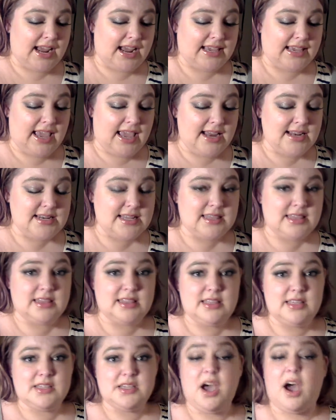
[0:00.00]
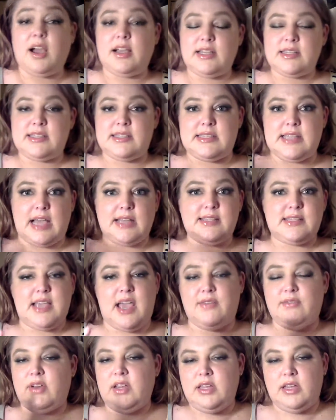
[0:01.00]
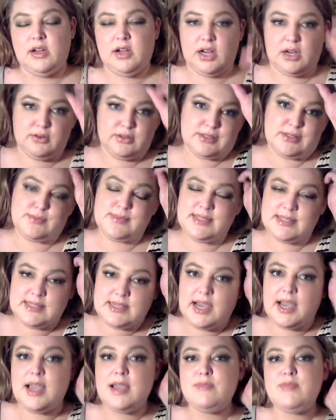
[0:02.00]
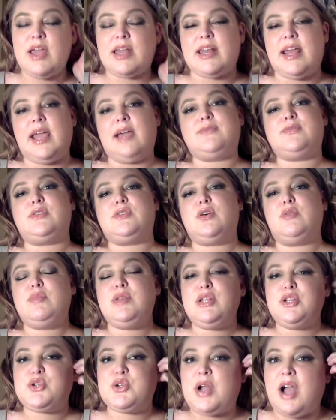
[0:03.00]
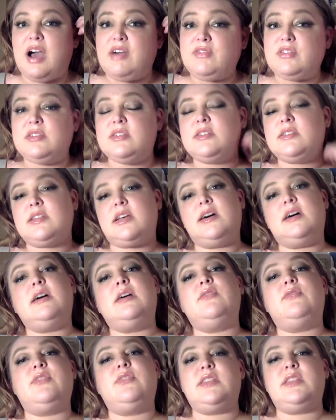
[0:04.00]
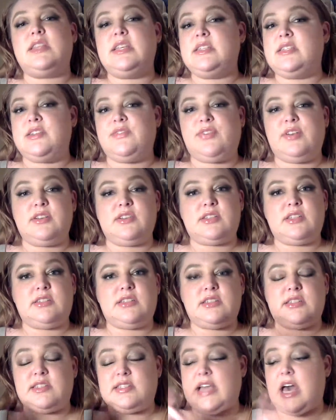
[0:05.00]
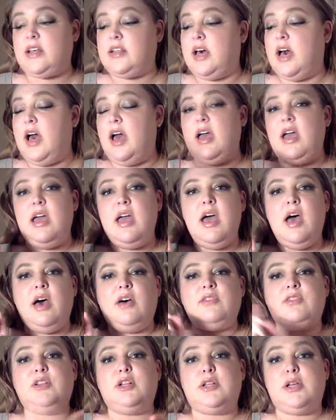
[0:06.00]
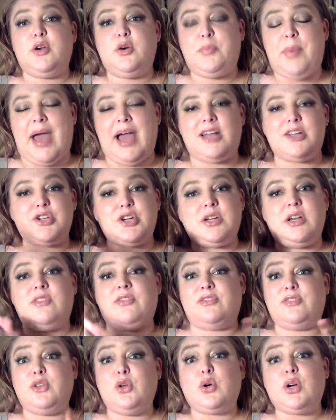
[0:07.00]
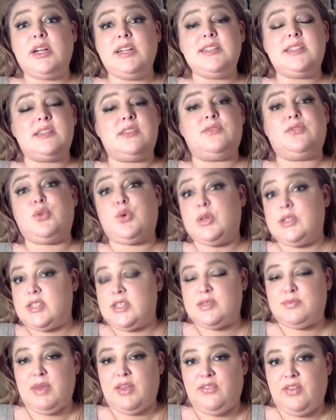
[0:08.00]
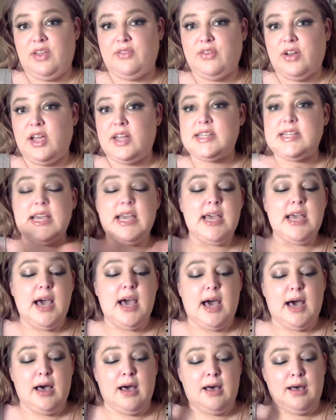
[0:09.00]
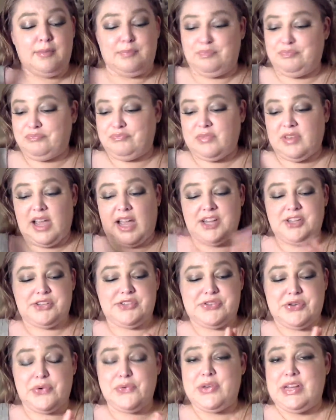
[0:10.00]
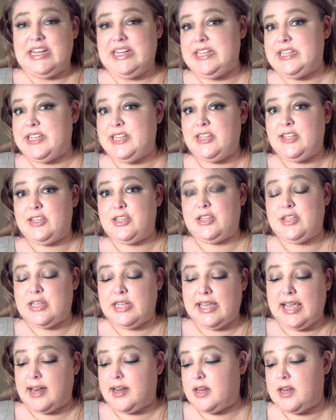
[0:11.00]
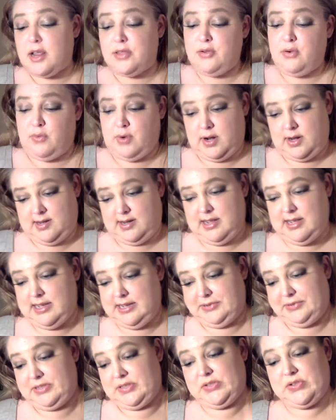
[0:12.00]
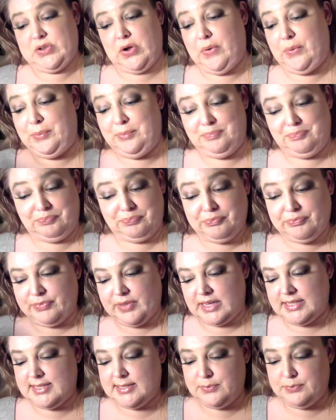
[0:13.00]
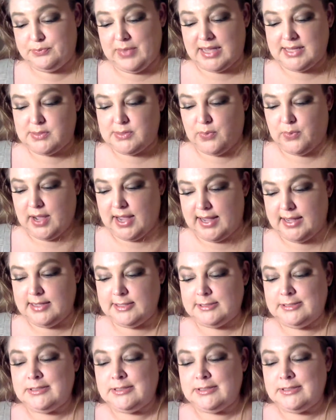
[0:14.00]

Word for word: I get the Tocca sets every year at Christmas time, and I have so many travels of these different Stella, Cleopatra, Florence. Florence is my favorite. Um, I just don't need to to get another one. So that's that's why.